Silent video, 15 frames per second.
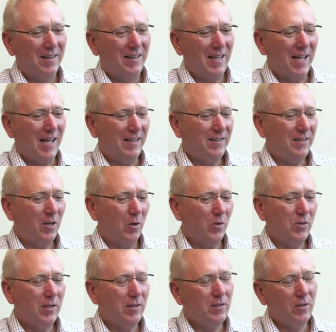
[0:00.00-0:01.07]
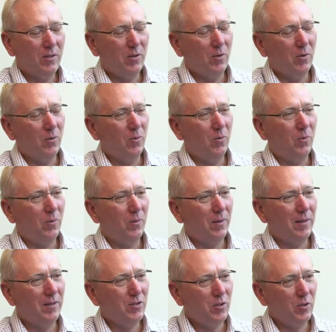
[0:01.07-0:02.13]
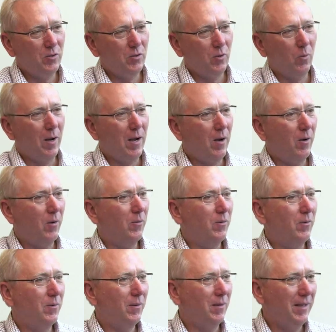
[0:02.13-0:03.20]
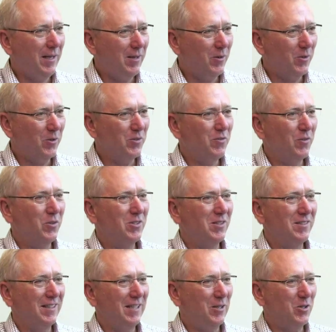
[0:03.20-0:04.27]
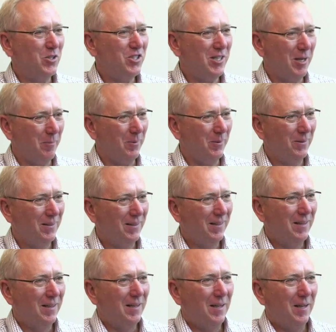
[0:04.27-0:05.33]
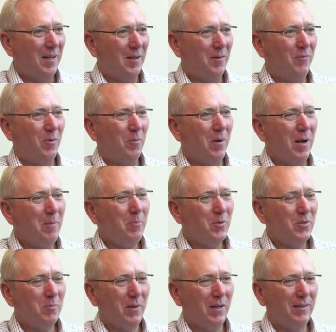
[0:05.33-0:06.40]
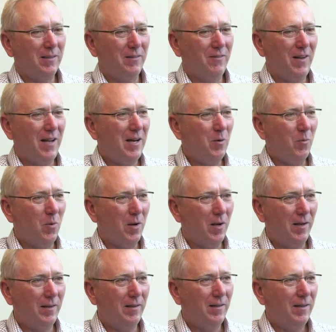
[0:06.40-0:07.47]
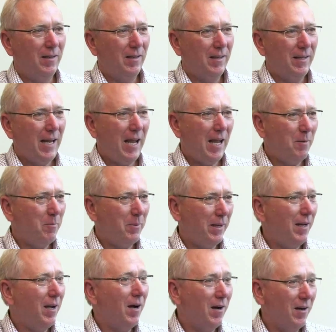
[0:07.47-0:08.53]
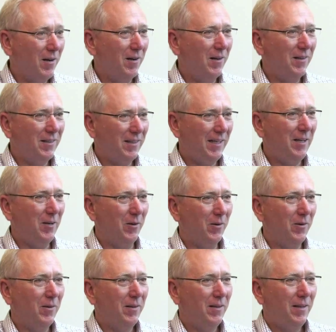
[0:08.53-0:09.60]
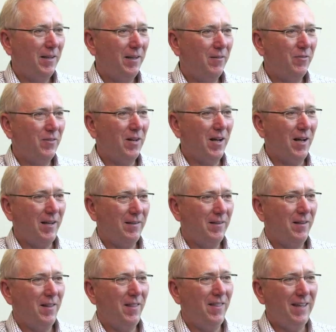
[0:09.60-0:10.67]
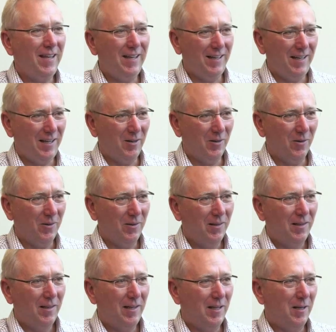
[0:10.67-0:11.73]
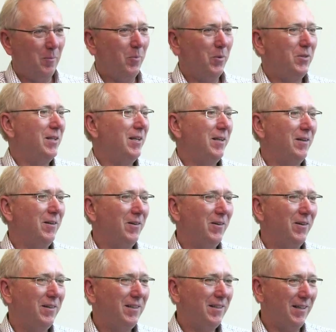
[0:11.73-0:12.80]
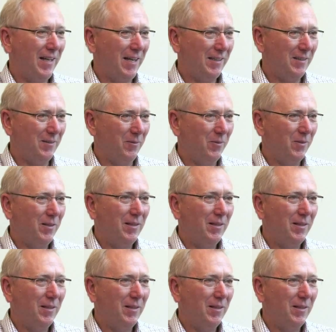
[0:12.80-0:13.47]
that goes into issues around leaders versus leadership. And from my perspective, anyone can be a leader, if not the leader, in a particular collective.